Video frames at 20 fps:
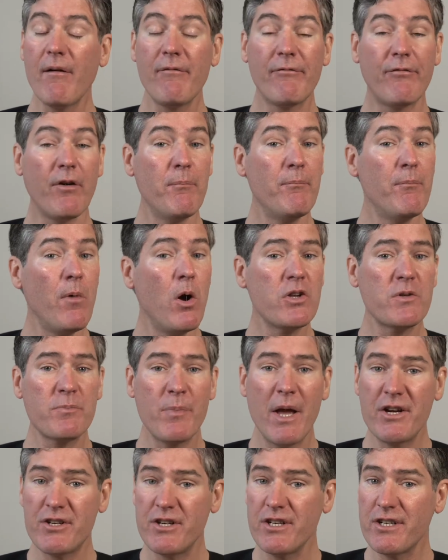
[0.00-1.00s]
For most
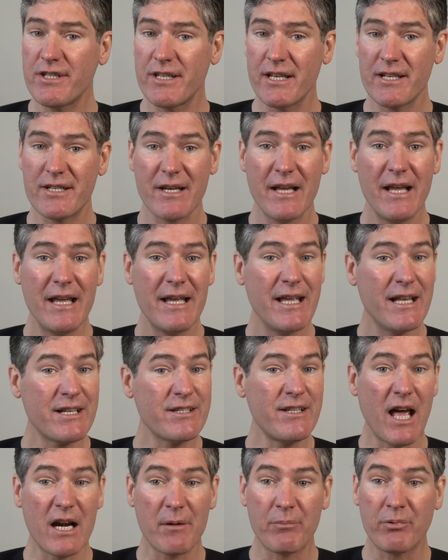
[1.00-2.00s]
patients, this is
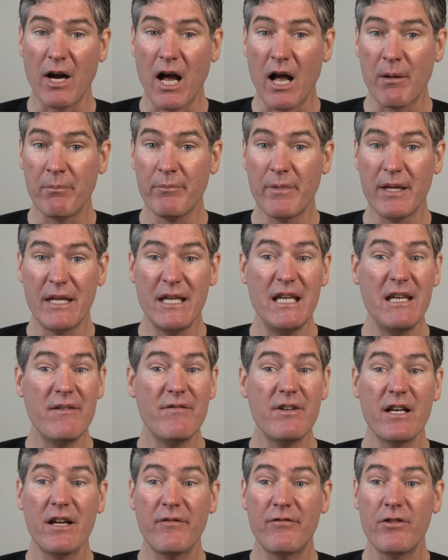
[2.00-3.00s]
not a problem,
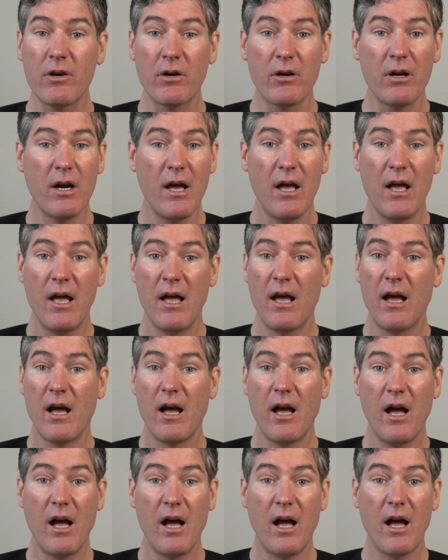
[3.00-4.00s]
even if you're
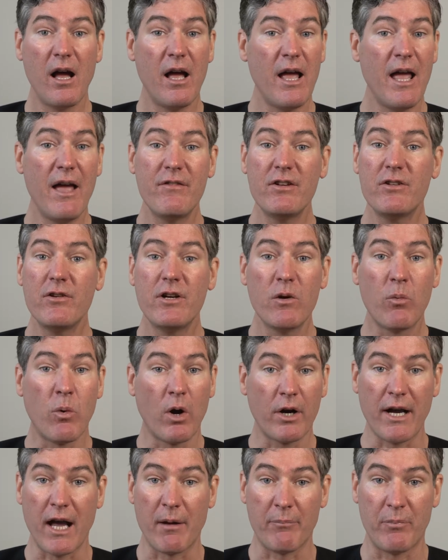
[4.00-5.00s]
a heavy-duty
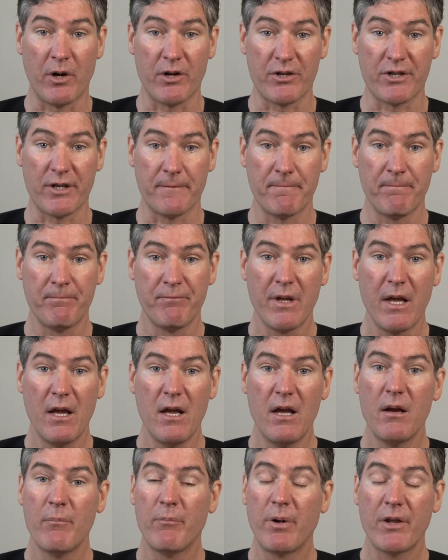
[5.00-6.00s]
workout person.
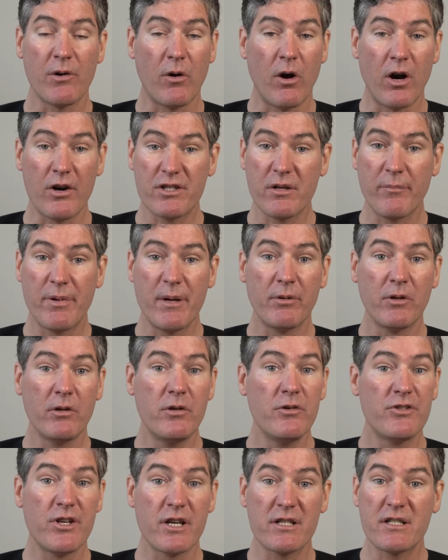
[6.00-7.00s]
But there are some people
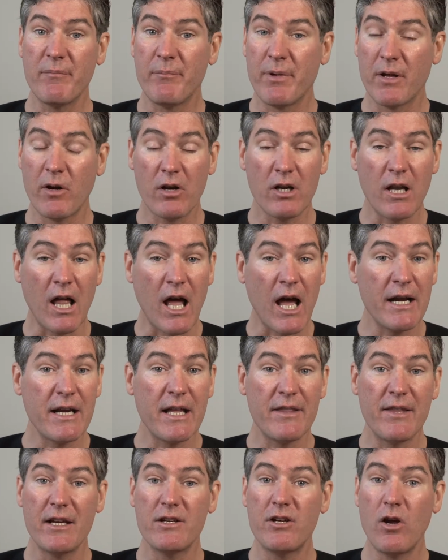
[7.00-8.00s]
who just have been online
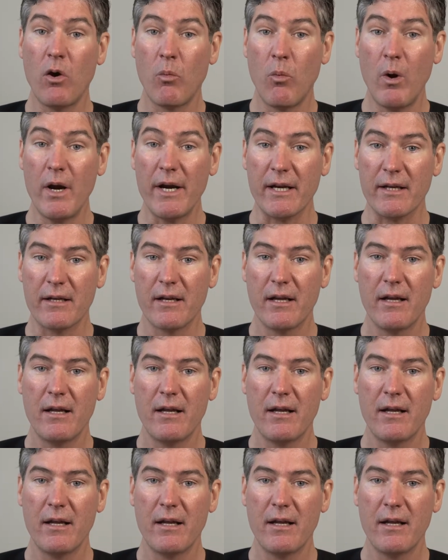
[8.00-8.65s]
and they don't want it.